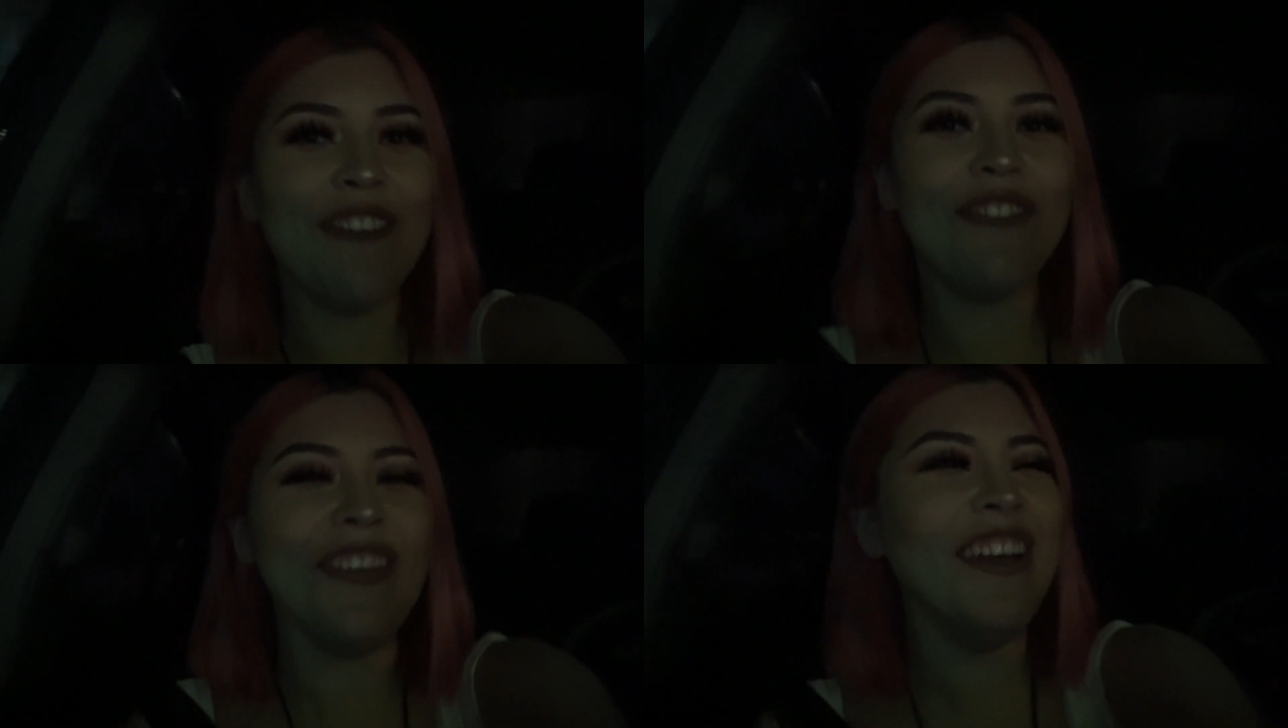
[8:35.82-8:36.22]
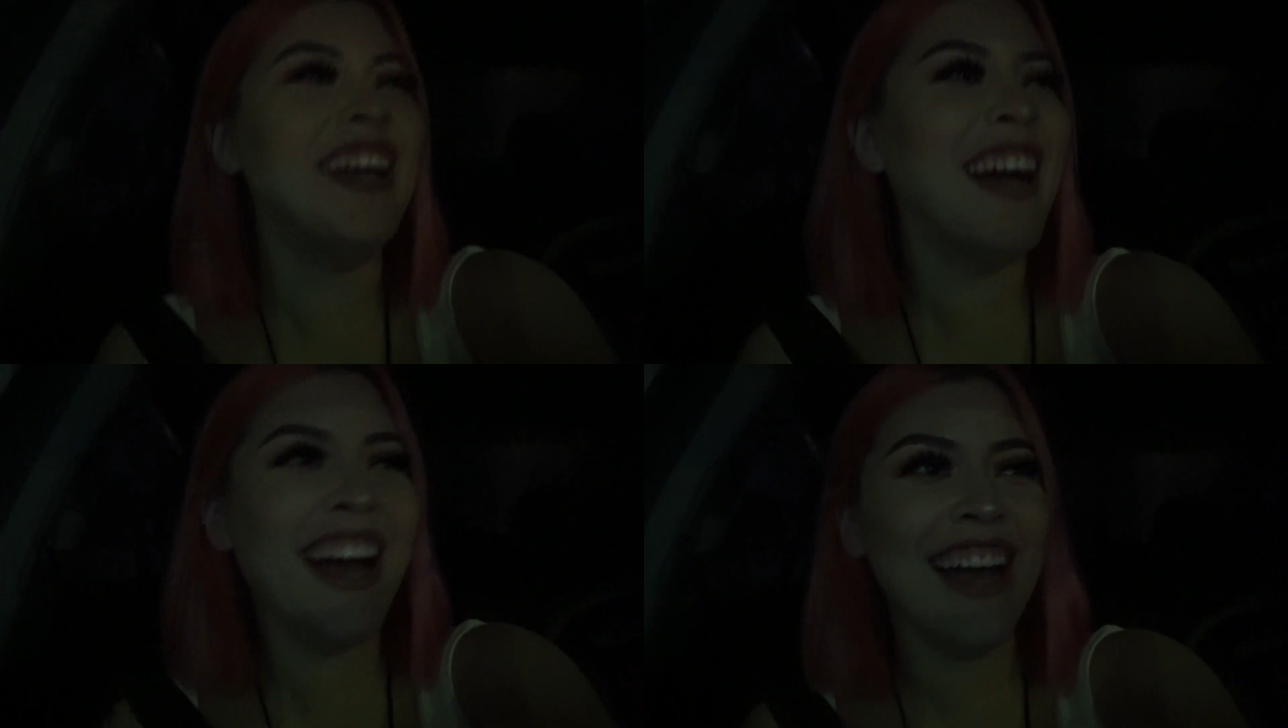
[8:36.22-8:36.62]
I'm like,
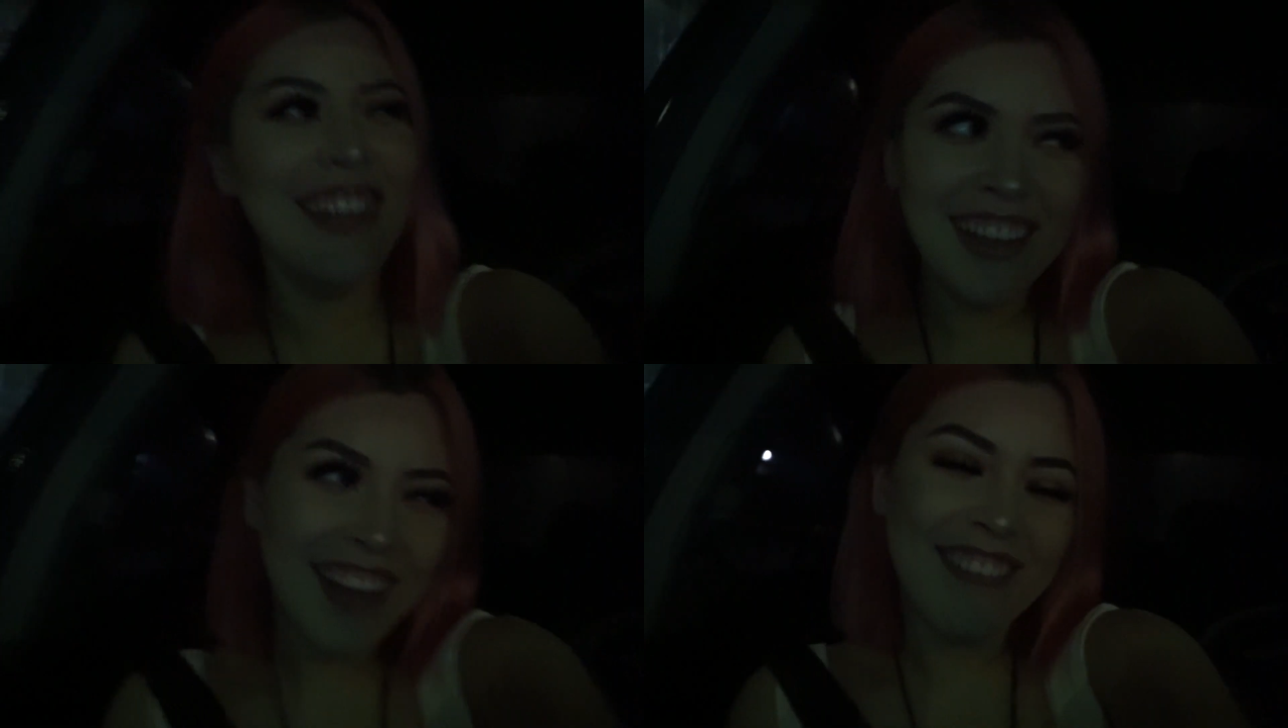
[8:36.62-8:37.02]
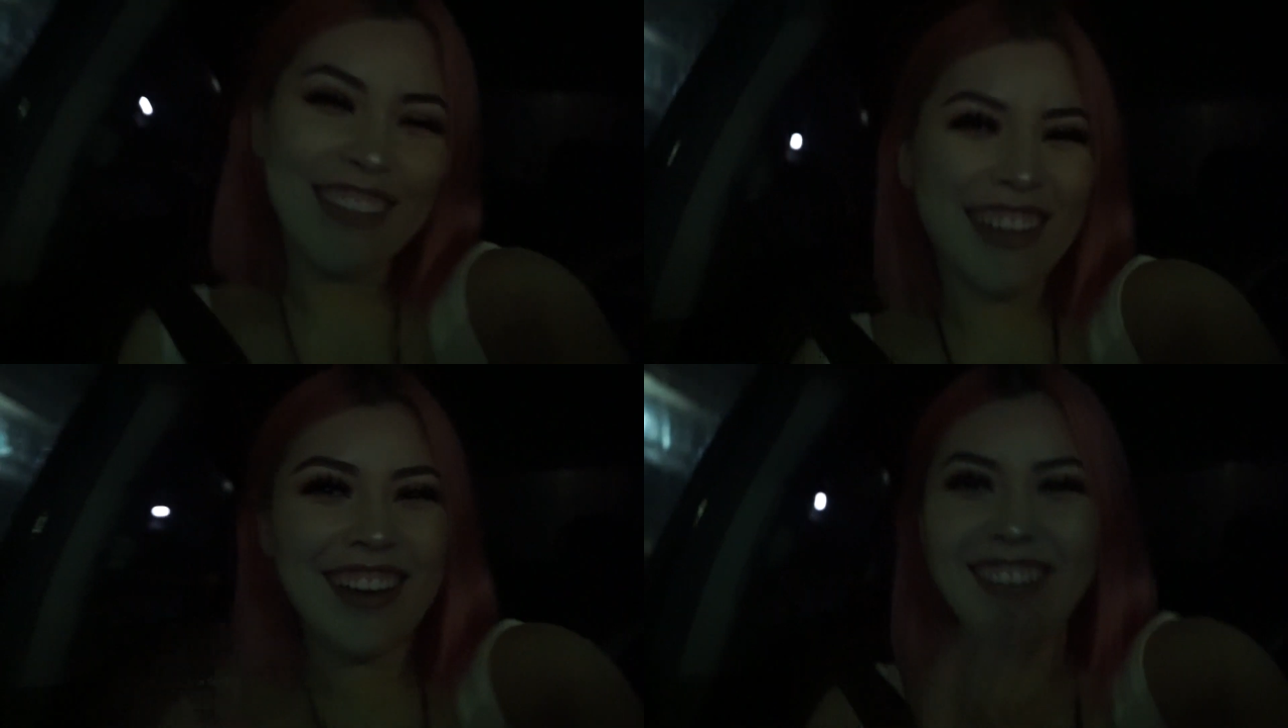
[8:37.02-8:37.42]

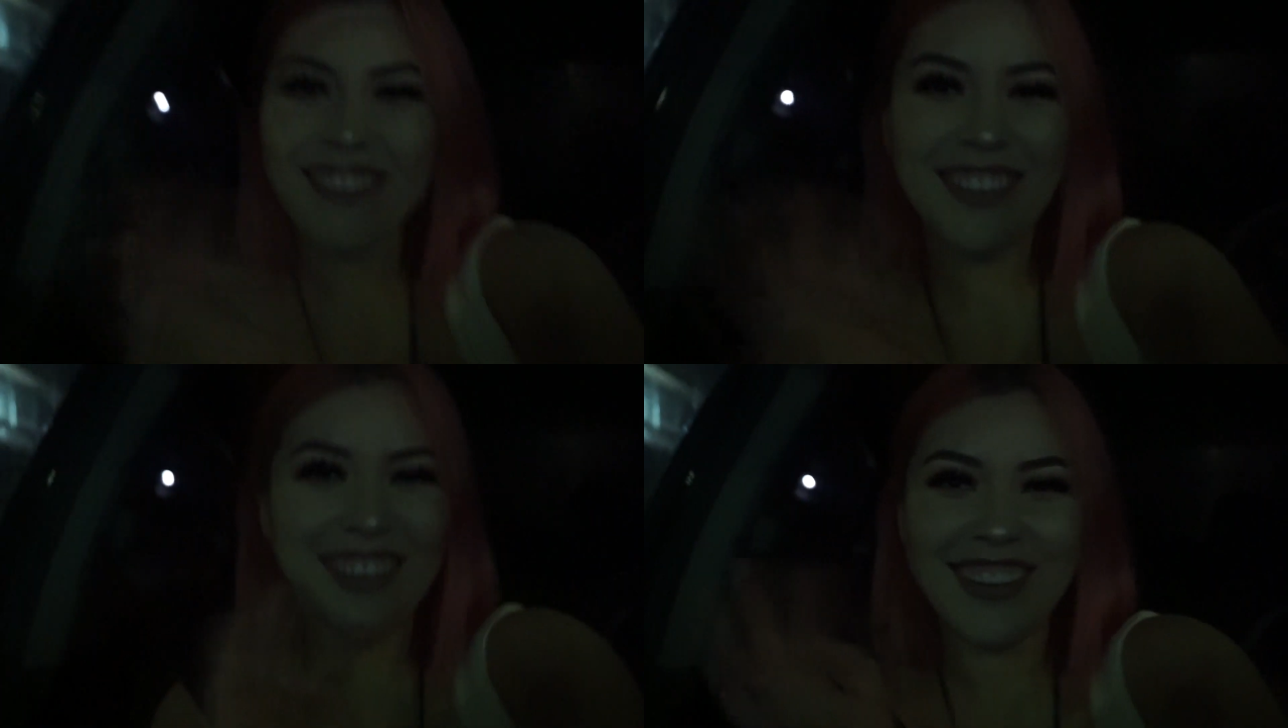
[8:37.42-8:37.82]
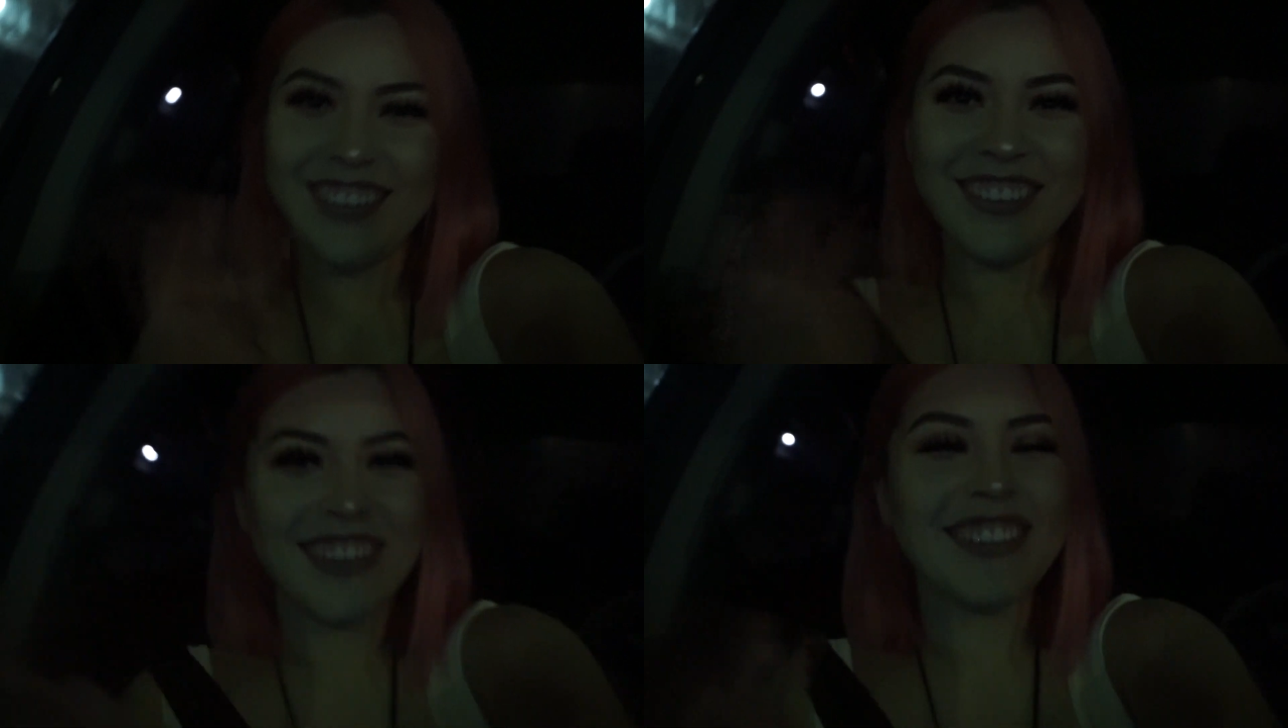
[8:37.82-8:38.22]
I don't want
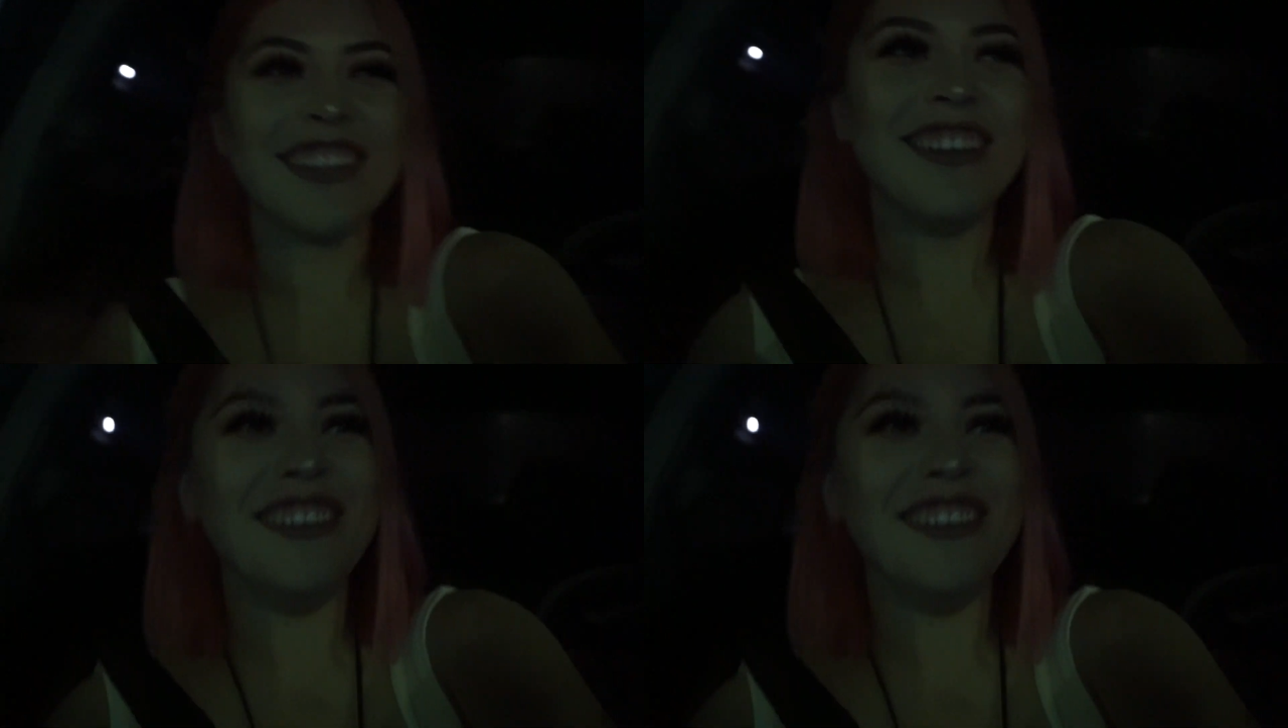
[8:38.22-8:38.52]
none of this